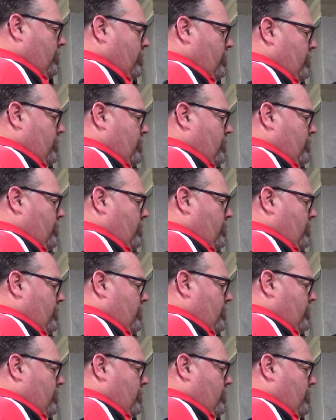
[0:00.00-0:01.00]

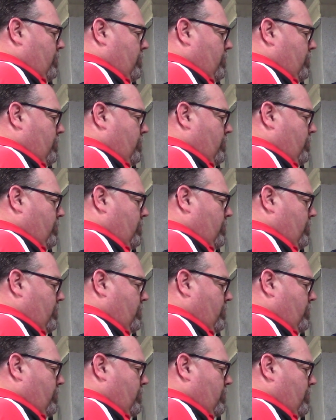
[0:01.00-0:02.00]

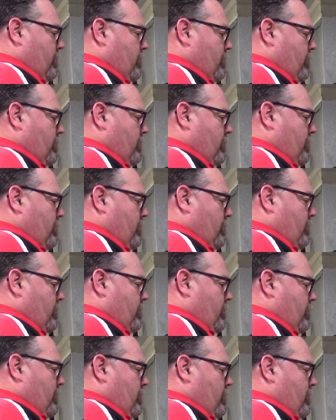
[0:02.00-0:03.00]

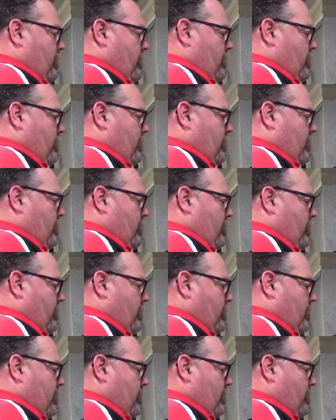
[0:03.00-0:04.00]

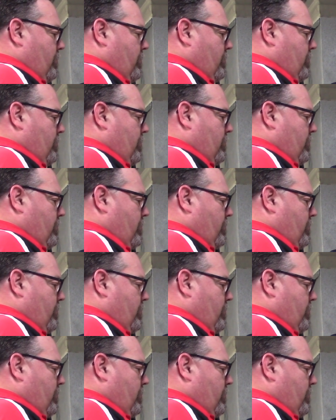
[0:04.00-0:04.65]
Nobody speaks.